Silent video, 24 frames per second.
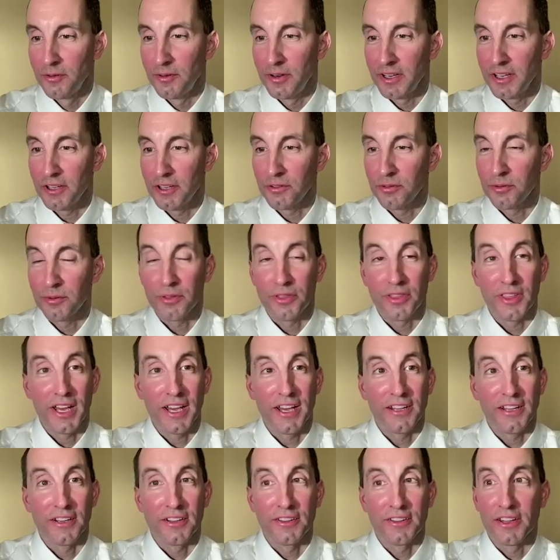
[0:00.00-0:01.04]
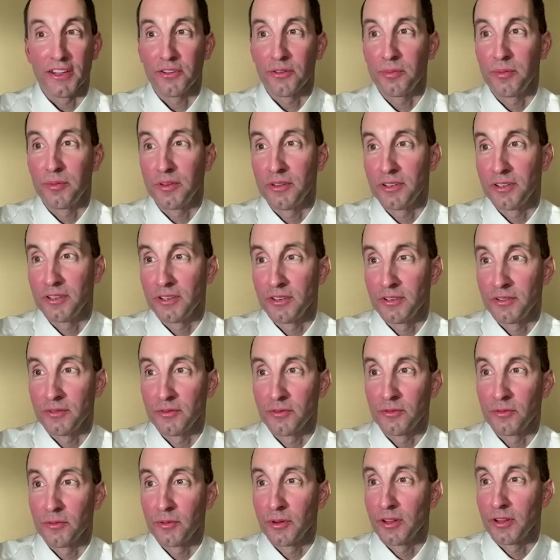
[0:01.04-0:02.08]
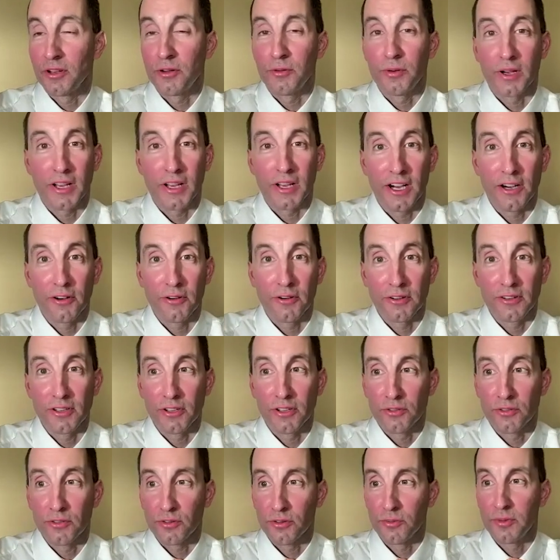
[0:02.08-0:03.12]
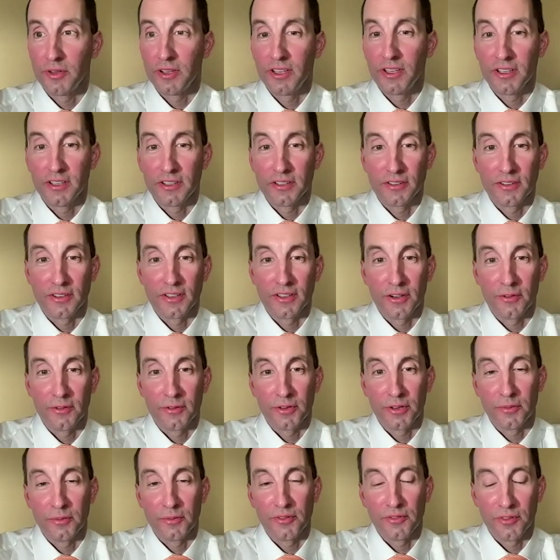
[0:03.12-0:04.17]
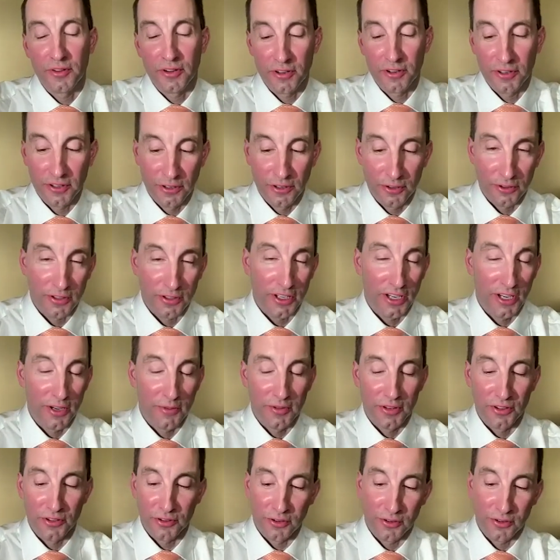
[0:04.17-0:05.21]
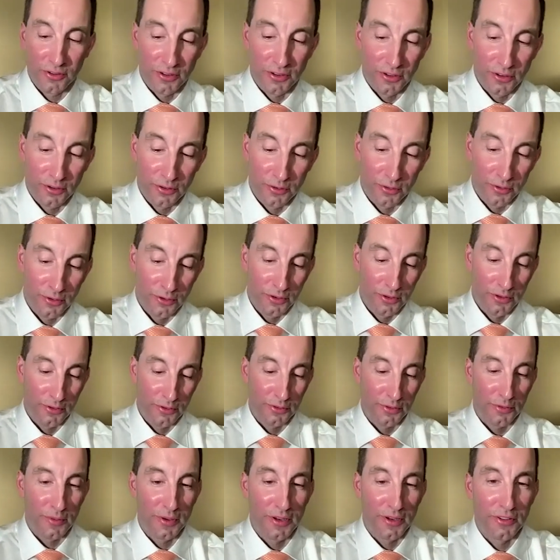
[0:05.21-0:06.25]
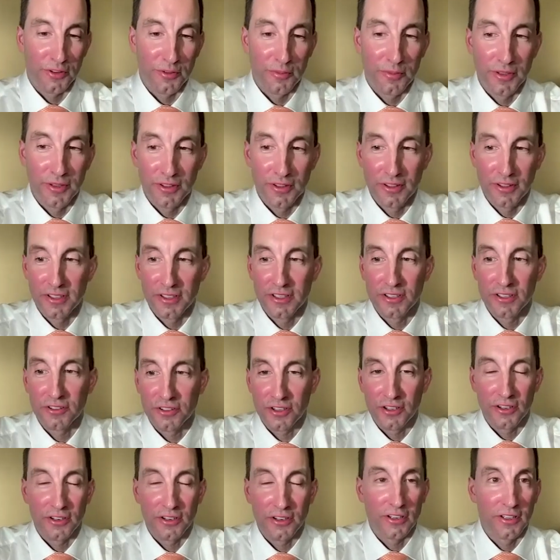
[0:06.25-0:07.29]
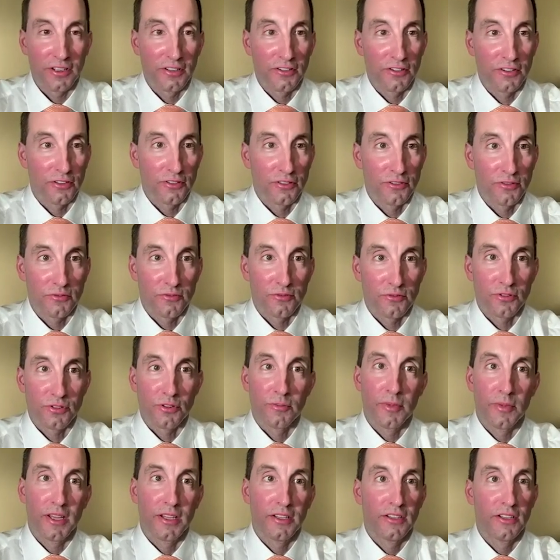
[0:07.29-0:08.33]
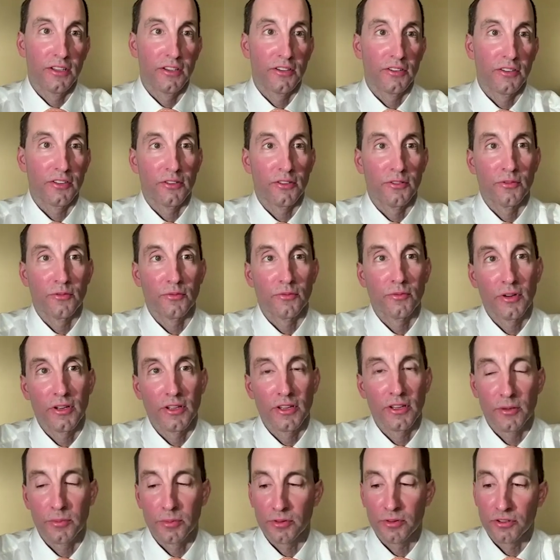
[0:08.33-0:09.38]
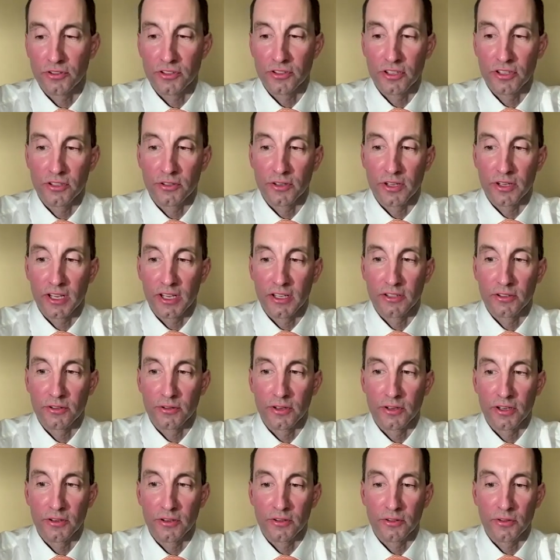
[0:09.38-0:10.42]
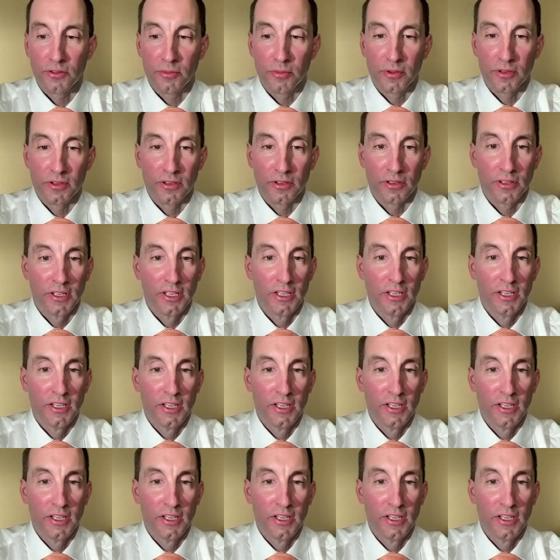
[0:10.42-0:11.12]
Well, I guess with that, that's been a really quick hour, at least for me. And I want to be fair to your time and certainly your role and responsibility, Sharon, and just tremendous and really appreciate your candor here. It's been a,